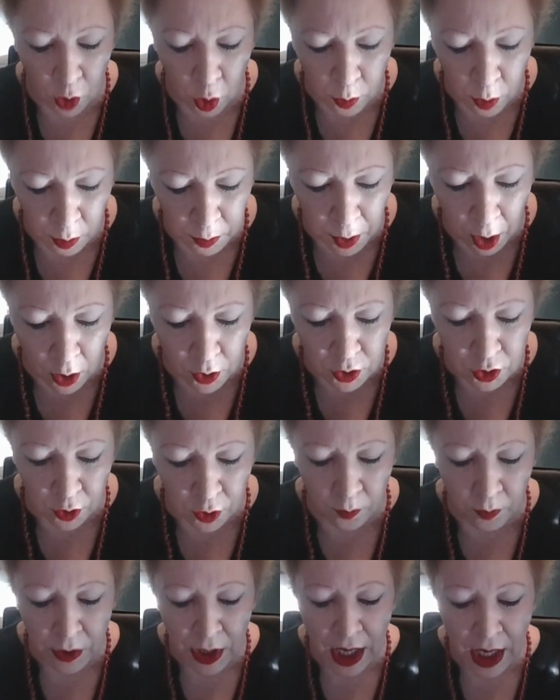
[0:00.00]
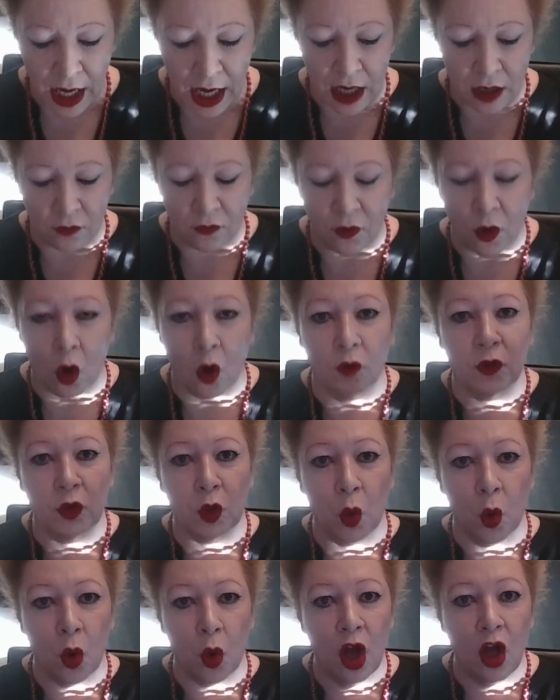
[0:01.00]
your proposal involve
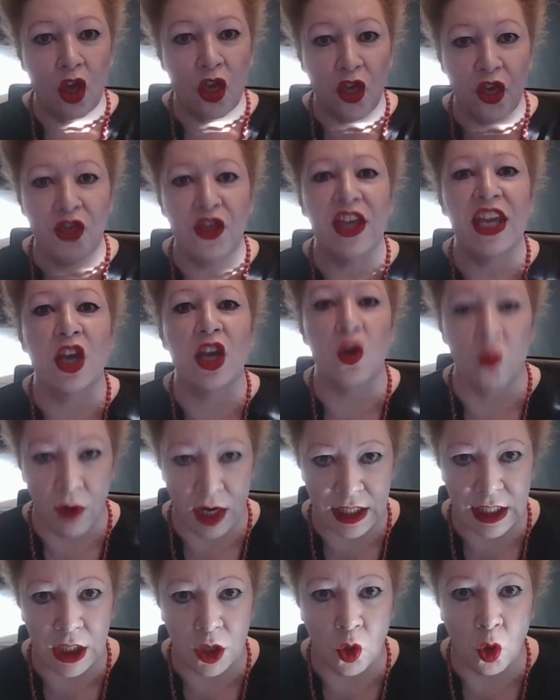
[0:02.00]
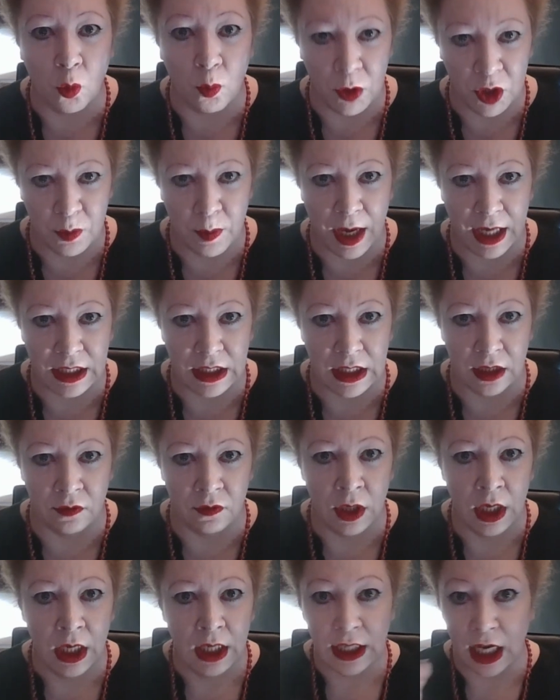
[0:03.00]
your theoretical perspective.